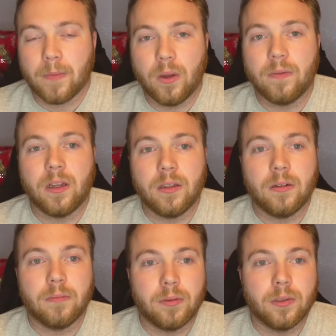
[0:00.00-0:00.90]
We have
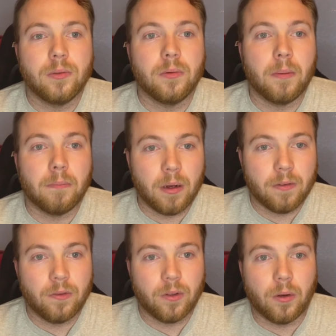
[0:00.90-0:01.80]
another Blue
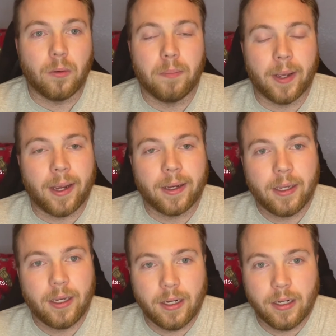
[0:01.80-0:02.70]
Buffalo bag
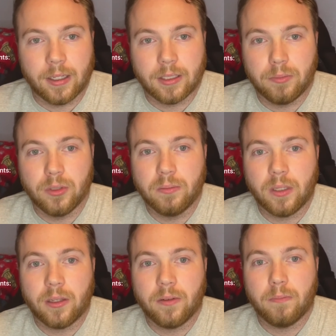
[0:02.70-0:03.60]
here, and it's Blue
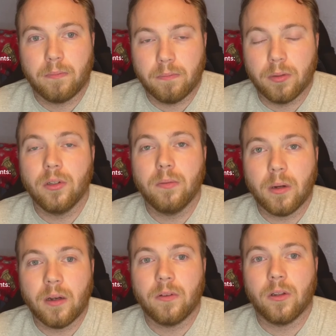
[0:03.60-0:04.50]

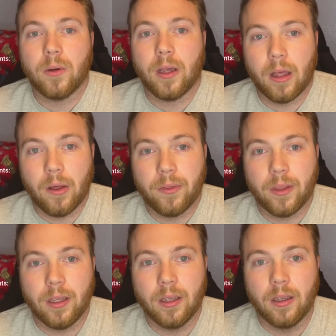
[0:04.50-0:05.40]
Buffalo
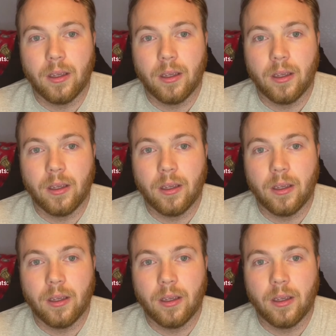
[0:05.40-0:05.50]
Healthy